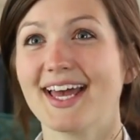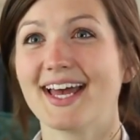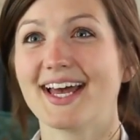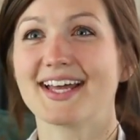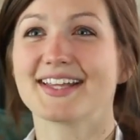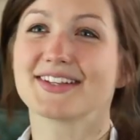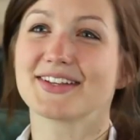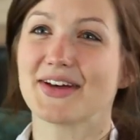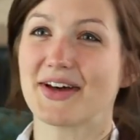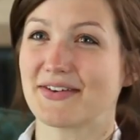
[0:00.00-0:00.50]

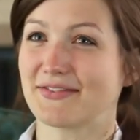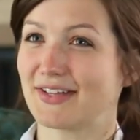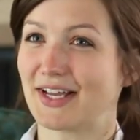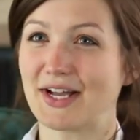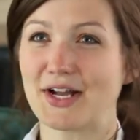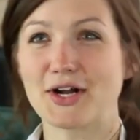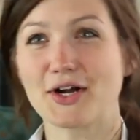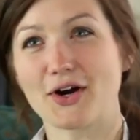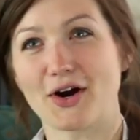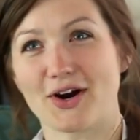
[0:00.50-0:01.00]
and they'll have
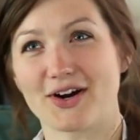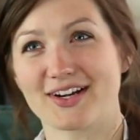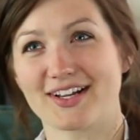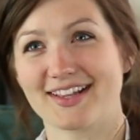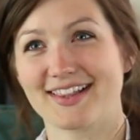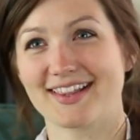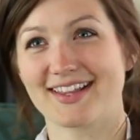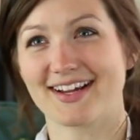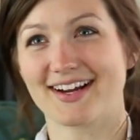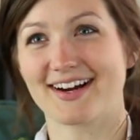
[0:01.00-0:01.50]
like a
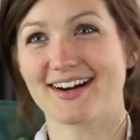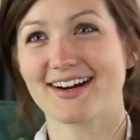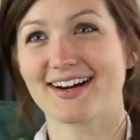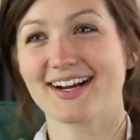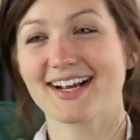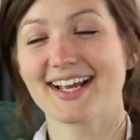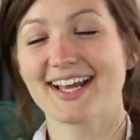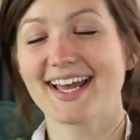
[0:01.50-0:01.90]
garden there.